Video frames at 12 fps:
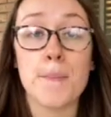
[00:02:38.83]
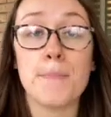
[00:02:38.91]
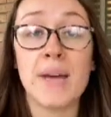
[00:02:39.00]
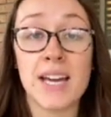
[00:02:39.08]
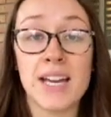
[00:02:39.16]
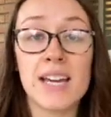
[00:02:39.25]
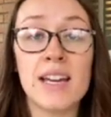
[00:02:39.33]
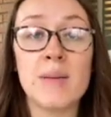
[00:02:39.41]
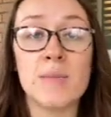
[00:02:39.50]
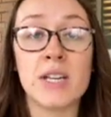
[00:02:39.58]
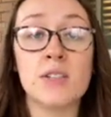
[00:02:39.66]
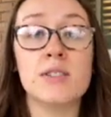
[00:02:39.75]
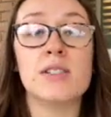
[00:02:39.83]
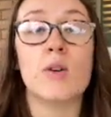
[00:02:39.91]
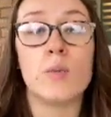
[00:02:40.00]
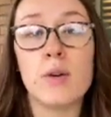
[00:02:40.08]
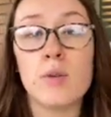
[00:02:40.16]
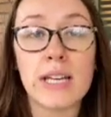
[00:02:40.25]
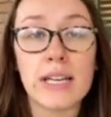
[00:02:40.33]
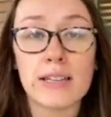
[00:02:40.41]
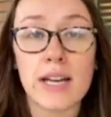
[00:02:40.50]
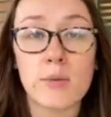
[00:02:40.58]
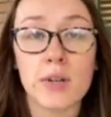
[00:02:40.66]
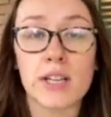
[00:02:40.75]
picking meals that we want to eat
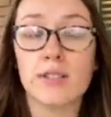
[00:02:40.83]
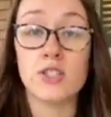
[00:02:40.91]
that week.